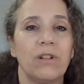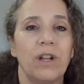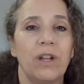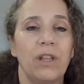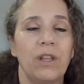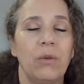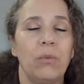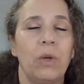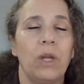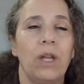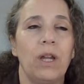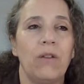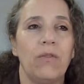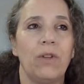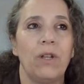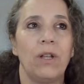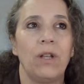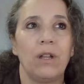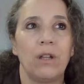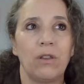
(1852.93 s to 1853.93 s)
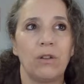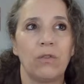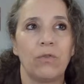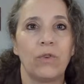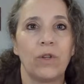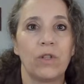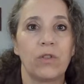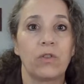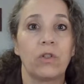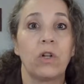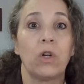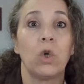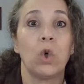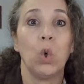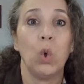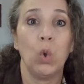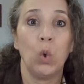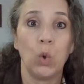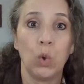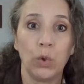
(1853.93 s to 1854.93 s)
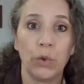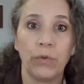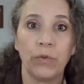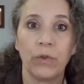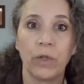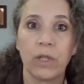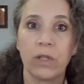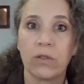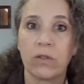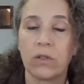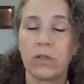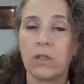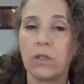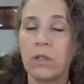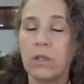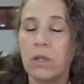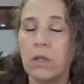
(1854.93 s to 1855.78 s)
And then we have another freezer, our old freezer,